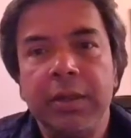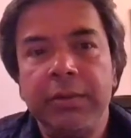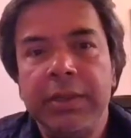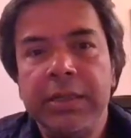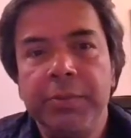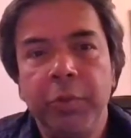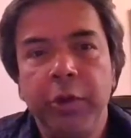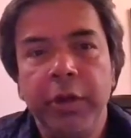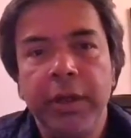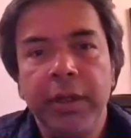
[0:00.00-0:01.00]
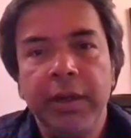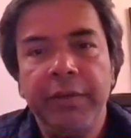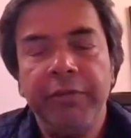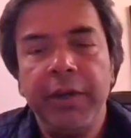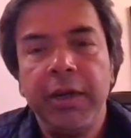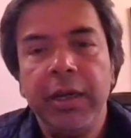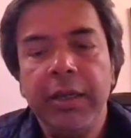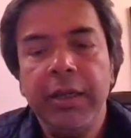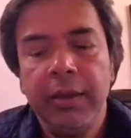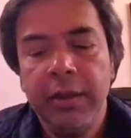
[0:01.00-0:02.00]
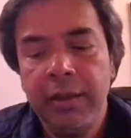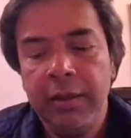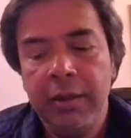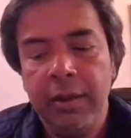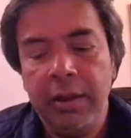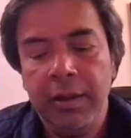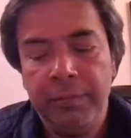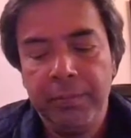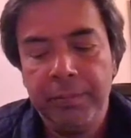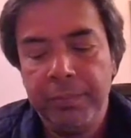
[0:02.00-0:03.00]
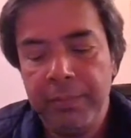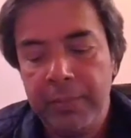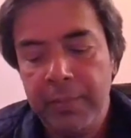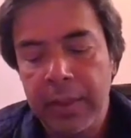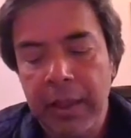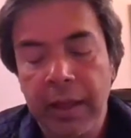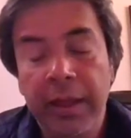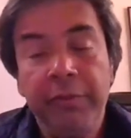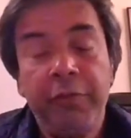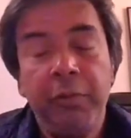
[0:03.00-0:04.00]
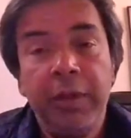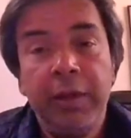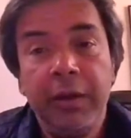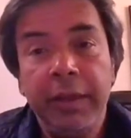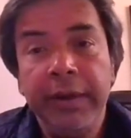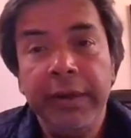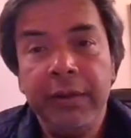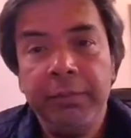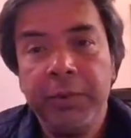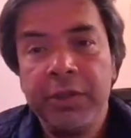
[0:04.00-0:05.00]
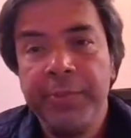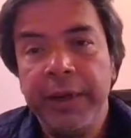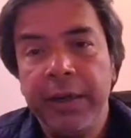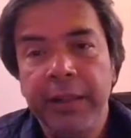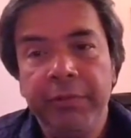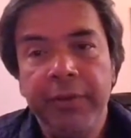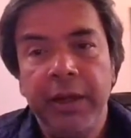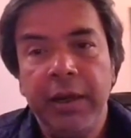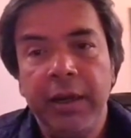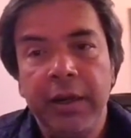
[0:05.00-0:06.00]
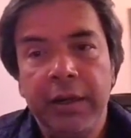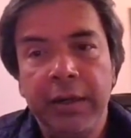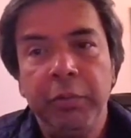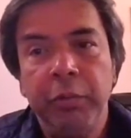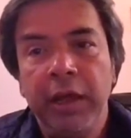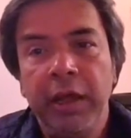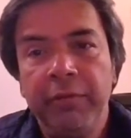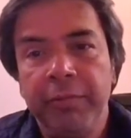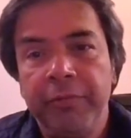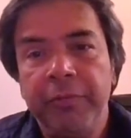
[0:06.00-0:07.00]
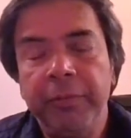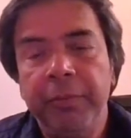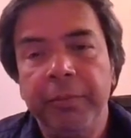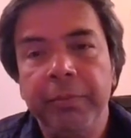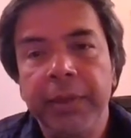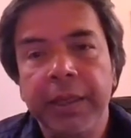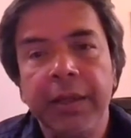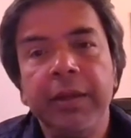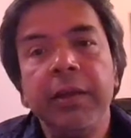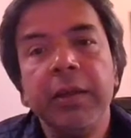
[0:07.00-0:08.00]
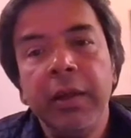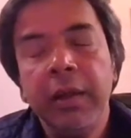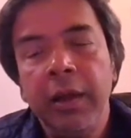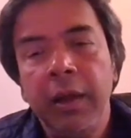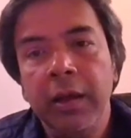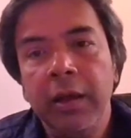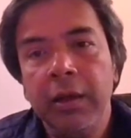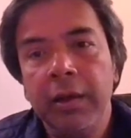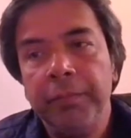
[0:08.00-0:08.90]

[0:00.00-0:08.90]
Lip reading: disappointing, definitely. From an Indian perspective, that it would have been a